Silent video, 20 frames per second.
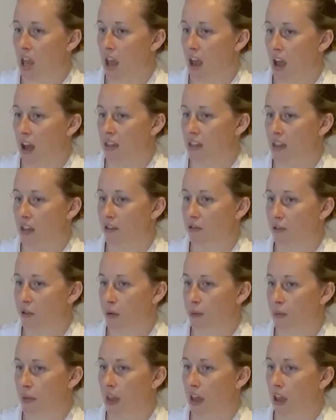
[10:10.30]
And then from
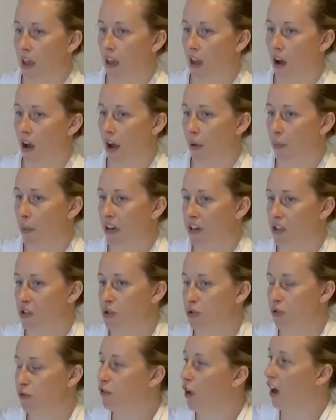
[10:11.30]
there, I went into
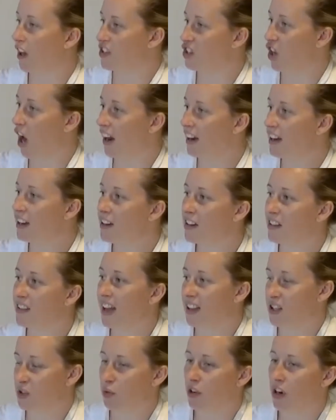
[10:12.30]
fine dining, and that's
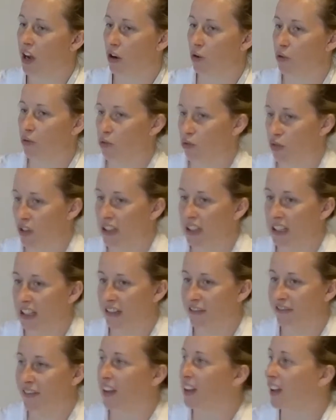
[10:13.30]
when I really
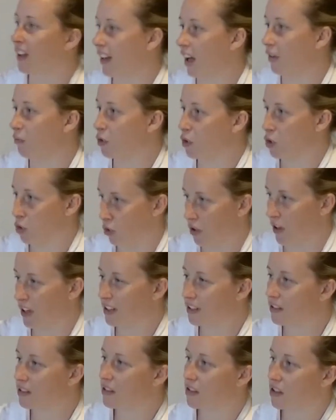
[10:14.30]
fell in love with
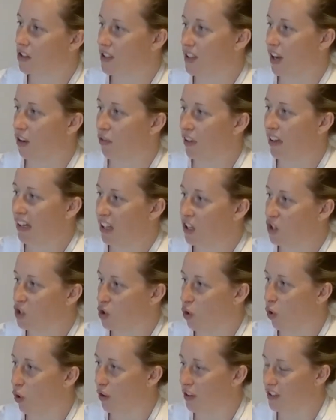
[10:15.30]
cooking, because I really
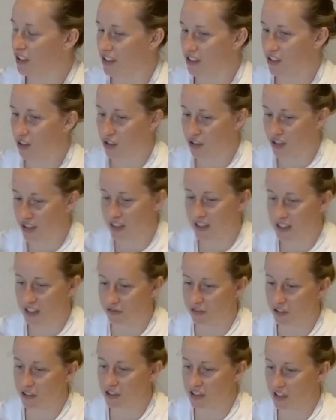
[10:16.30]
enjoyed those
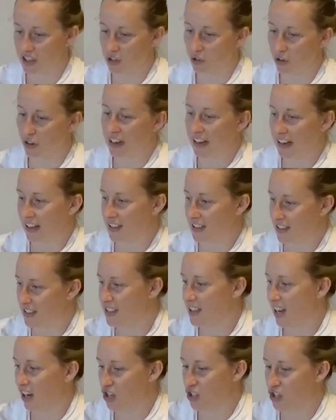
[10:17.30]
different ingredients and
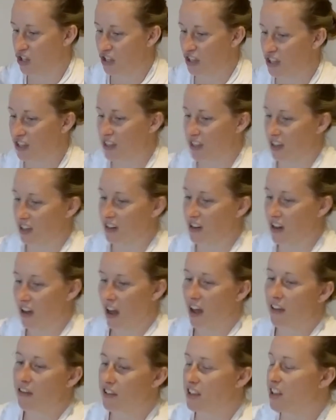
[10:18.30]
textures and
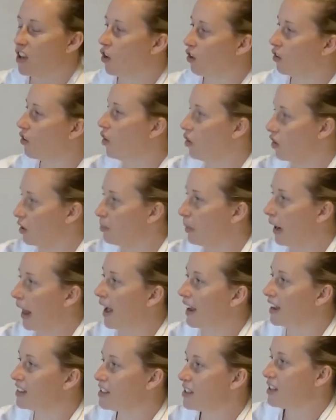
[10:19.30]
everything on a plate.